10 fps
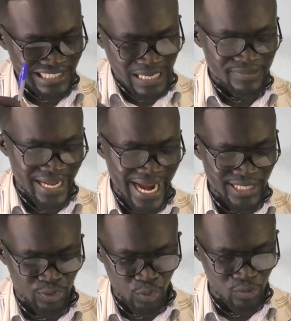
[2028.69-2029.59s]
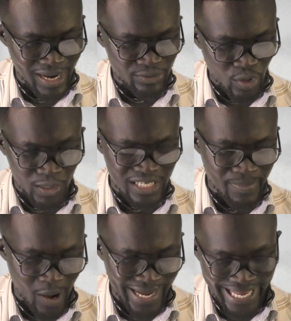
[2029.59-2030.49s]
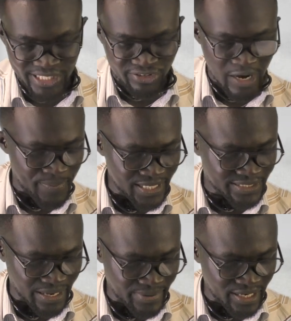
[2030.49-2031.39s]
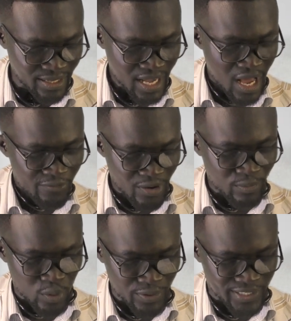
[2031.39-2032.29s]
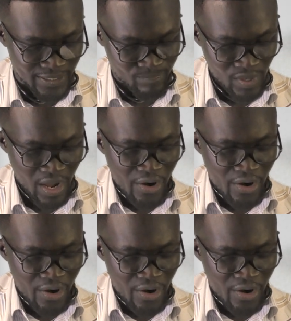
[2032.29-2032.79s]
Chapter eighty-two no, talks about uh, scraping semen from clothing.